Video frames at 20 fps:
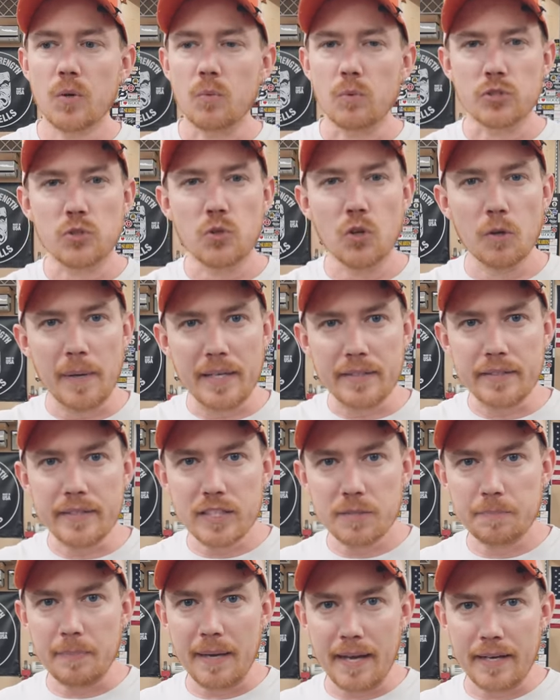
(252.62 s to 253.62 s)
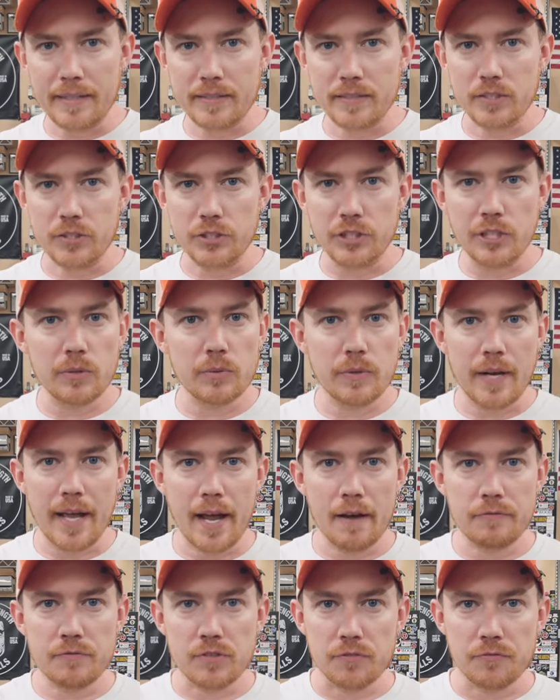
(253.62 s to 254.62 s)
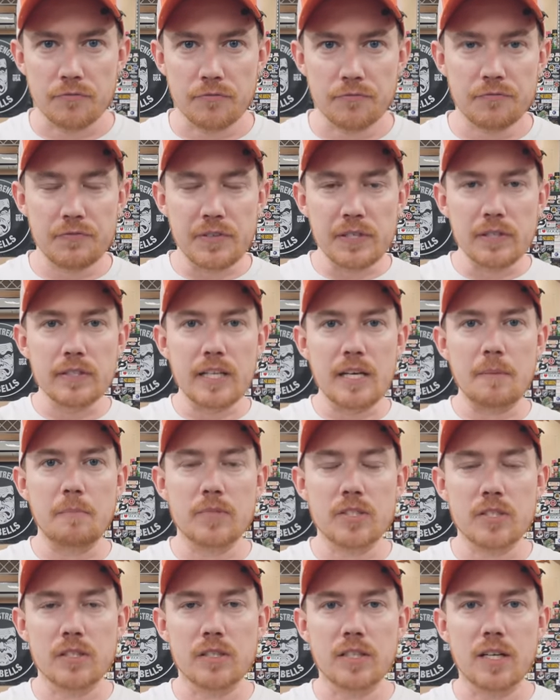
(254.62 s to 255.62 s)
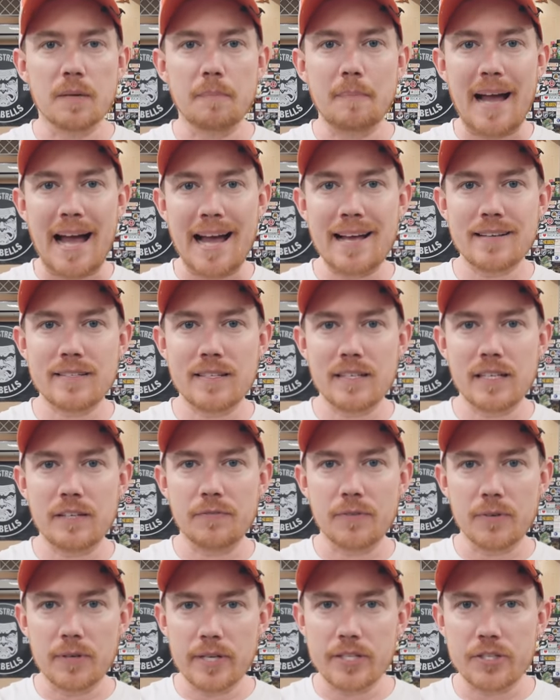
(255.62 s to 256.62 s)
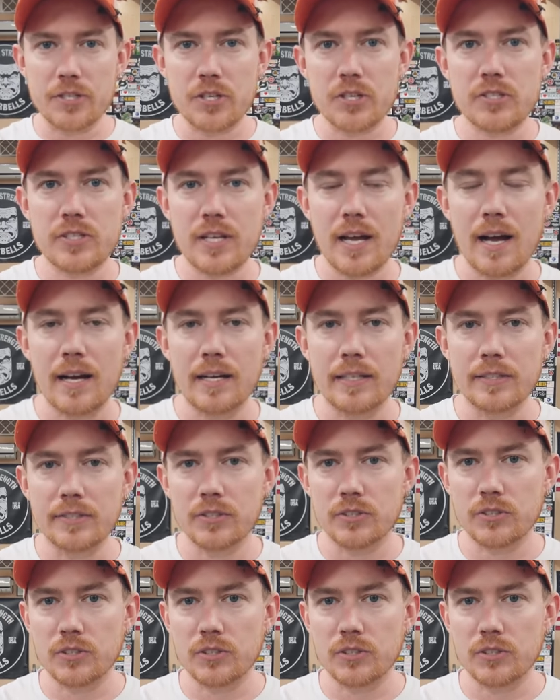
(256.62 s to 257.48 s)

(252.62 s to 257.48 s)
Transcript: What's cool about these bags is you don't have to fill them to the capacity for each size.